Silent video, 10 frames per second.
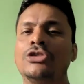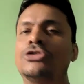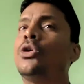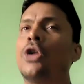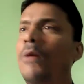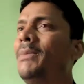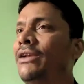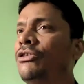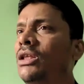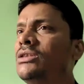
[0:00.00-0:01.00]
So raw
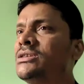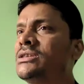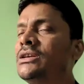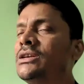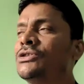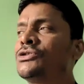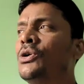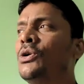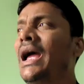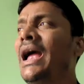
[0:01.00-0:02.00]
materials.
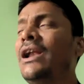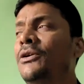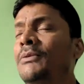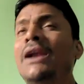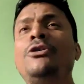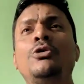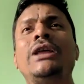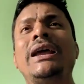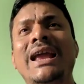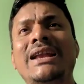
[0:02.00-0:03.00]
So, and where do
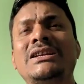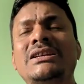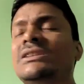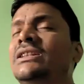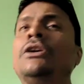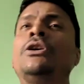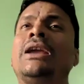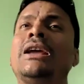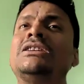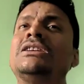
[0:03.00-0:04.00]
they get it? They
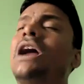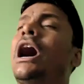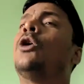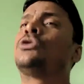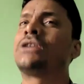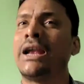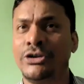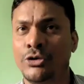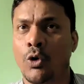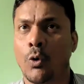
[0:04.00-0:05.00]
get it outside
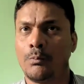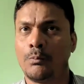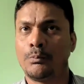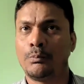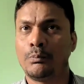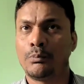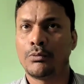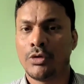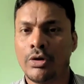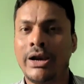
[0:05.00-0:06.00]
Europe,
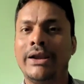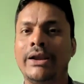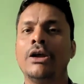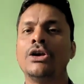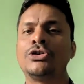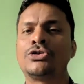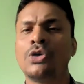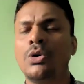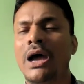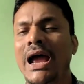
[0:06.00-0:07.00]
right?
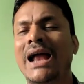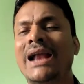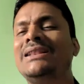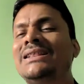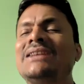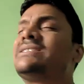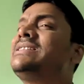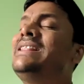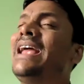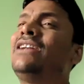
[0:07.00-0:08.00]
So, and this
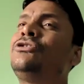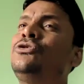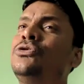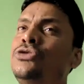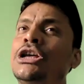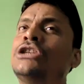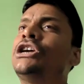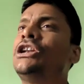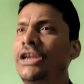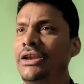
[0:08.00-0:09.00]
led to the
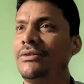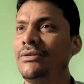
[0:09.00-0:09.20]
journey.